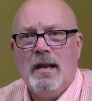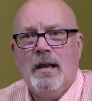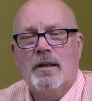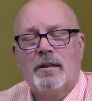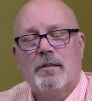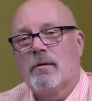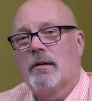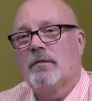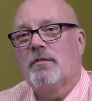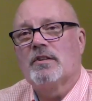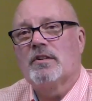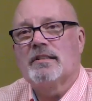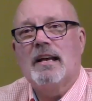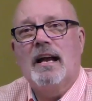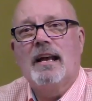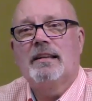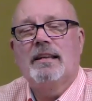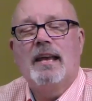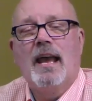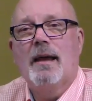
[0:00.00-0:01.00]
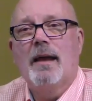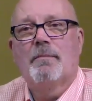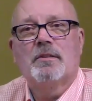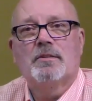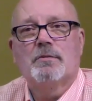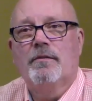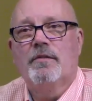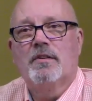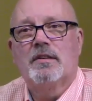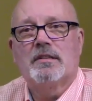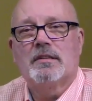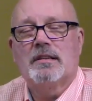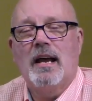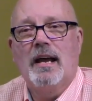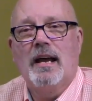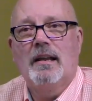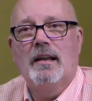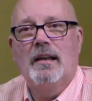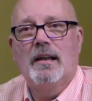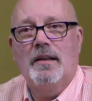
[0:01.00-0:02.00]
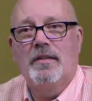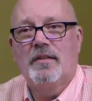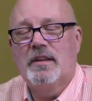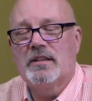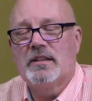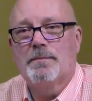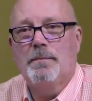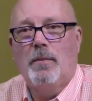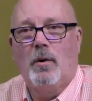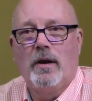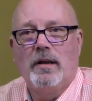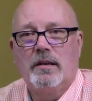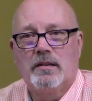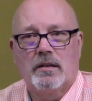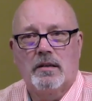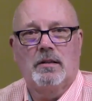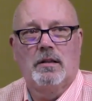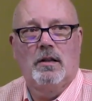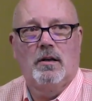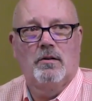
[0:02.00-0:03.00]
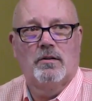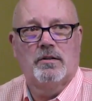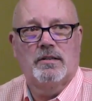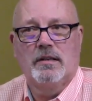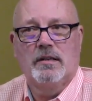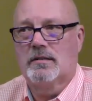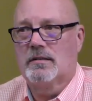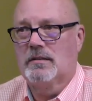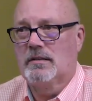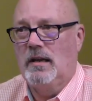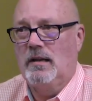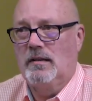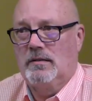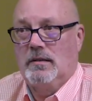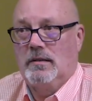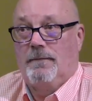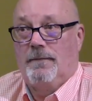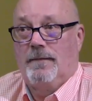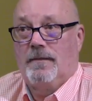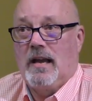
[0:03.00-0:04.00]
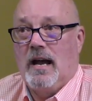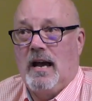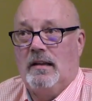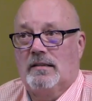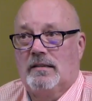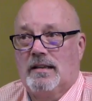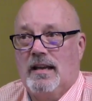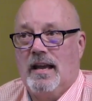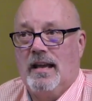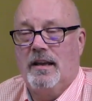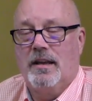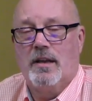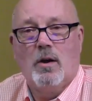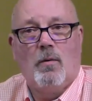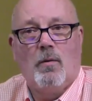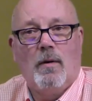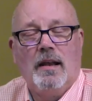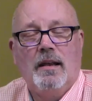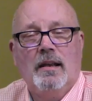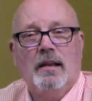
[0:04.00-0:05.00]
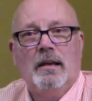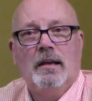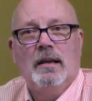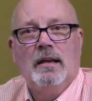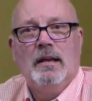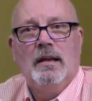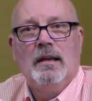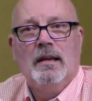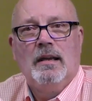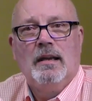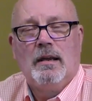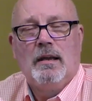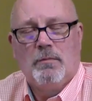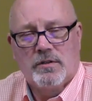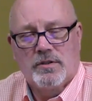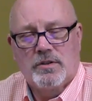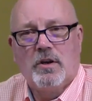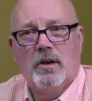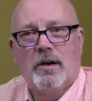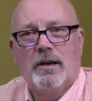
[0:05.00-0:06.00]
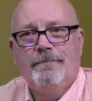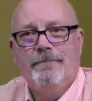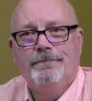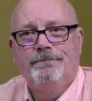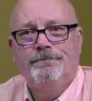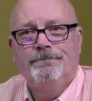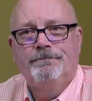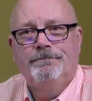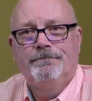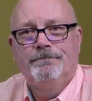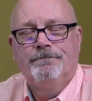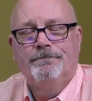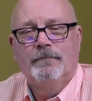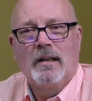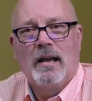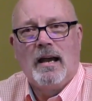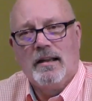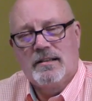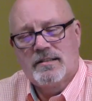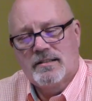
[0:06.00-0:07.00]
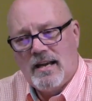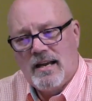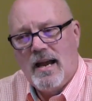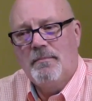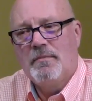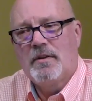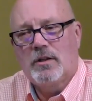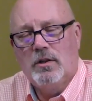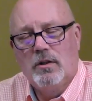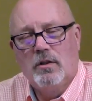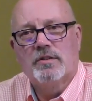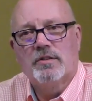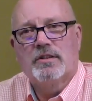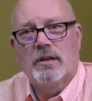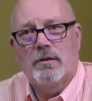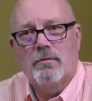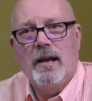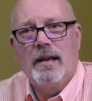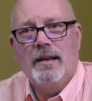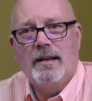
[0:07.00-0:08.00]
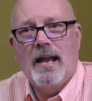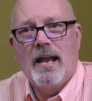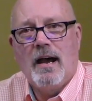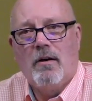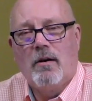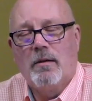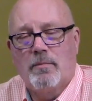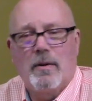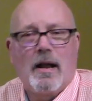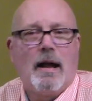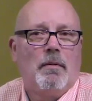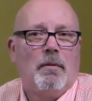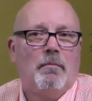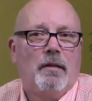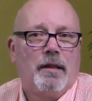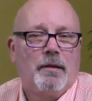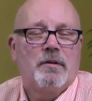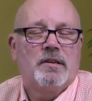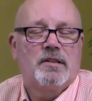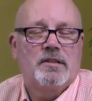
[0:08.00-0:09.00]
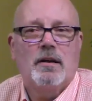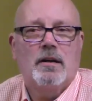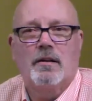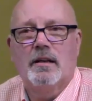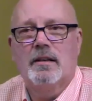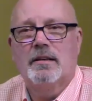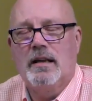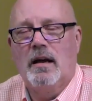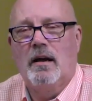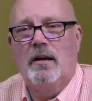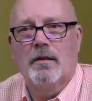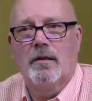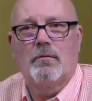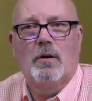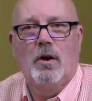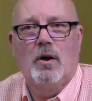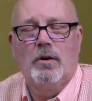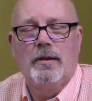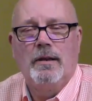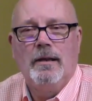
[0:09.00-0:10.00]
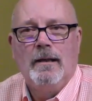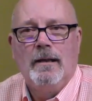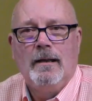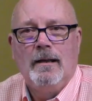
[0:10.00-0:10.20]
The Riverside campus we've decided at this point to close. It's as if God's saying, "You know what? It was good. It's time to close it right now and probably restart it down the road."